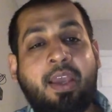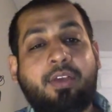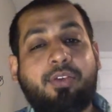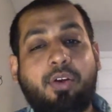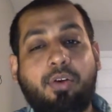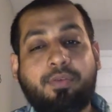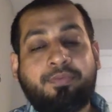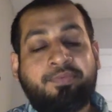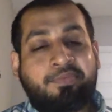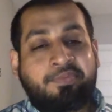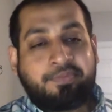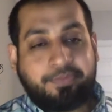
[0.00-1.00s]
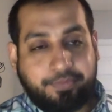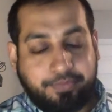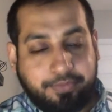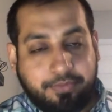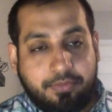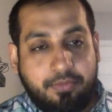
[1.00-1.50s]
So
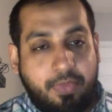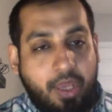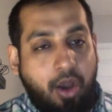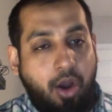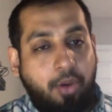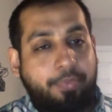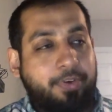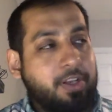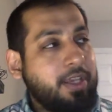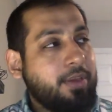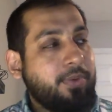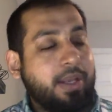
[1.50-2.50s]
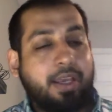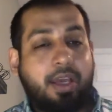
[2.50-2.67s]
hopefully when it